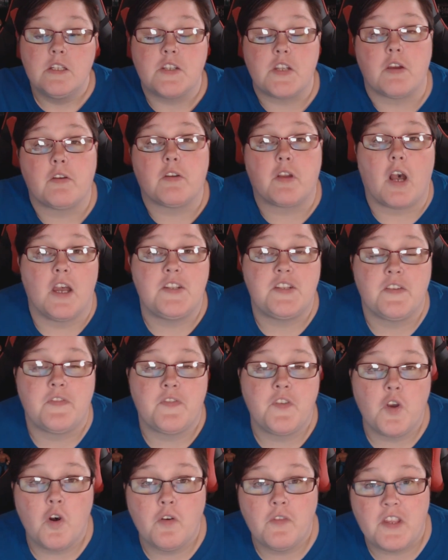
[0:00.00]
So guys,
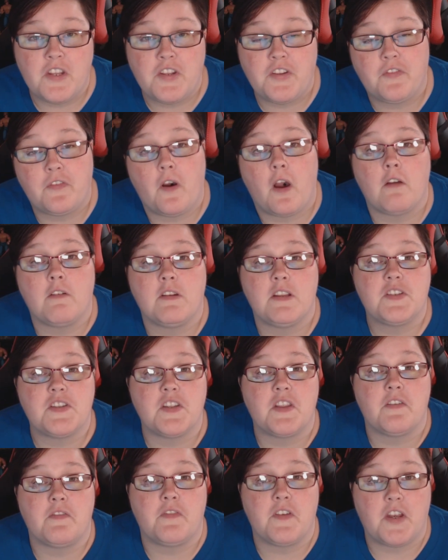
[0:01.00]
if you're this far
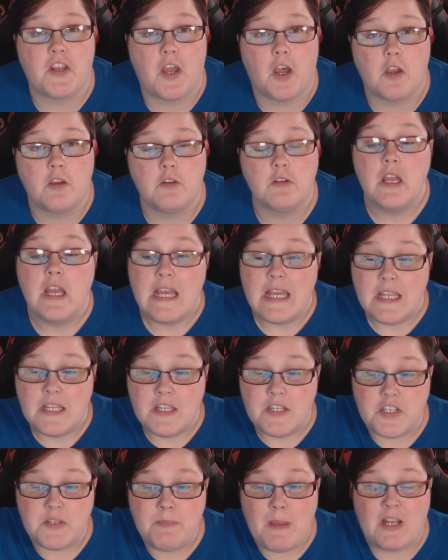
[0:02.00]
into the video,
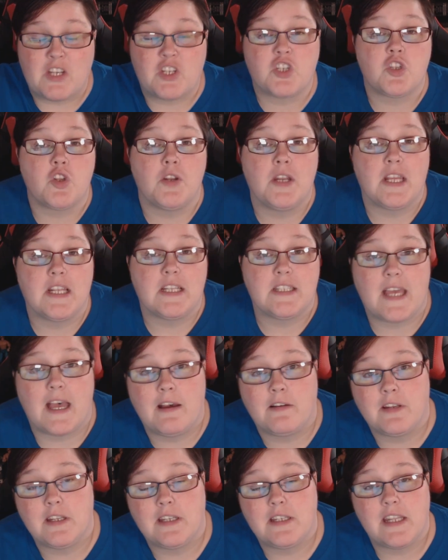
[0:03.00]
smash Sonic
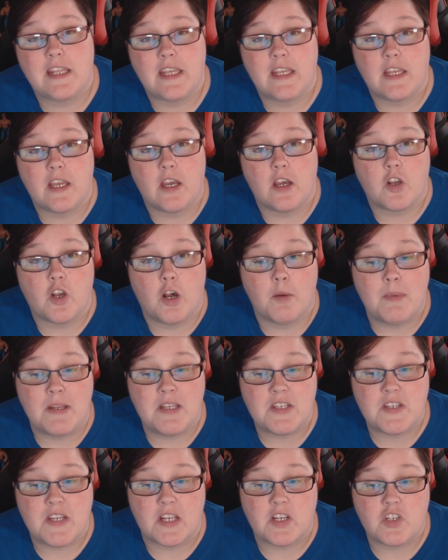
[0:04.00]
down in the uh,
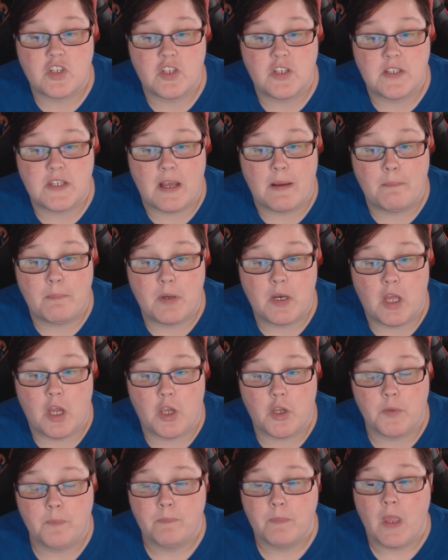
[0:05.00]
comment section down
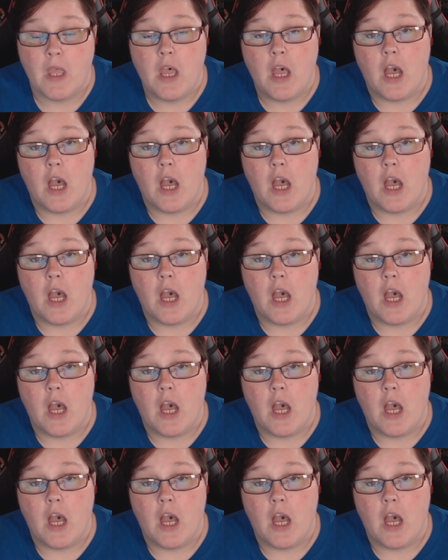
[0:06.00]
below.